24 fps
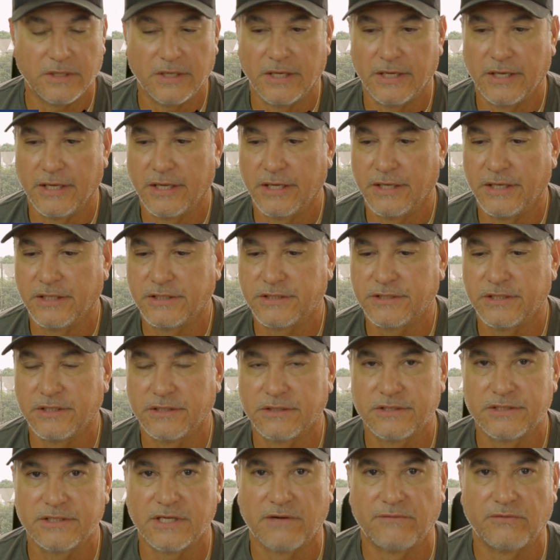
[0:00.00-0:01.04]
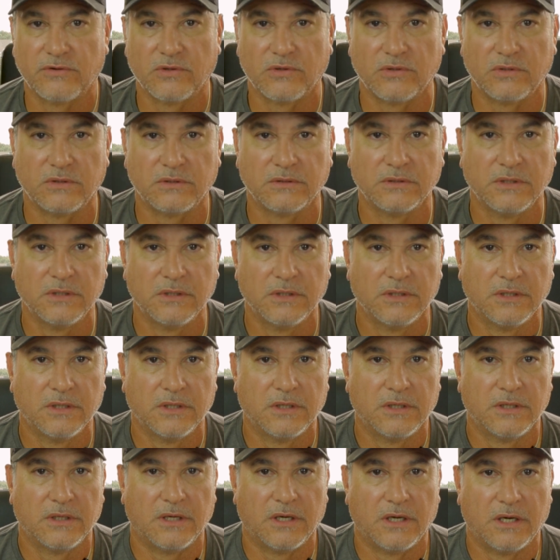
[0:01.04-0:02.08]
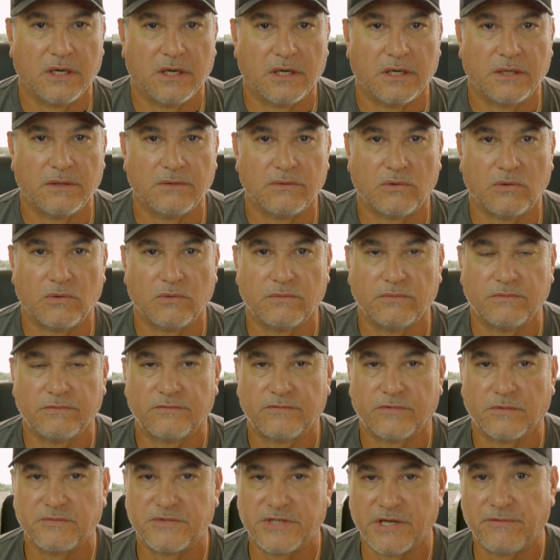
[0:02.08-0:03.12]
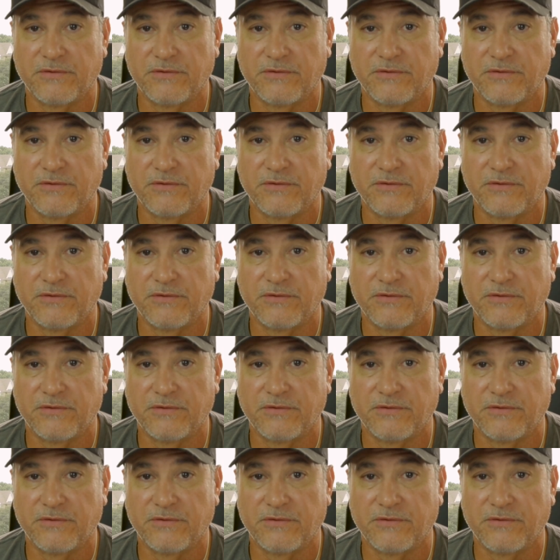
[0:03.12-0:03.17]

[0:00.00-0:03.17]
and it's in several from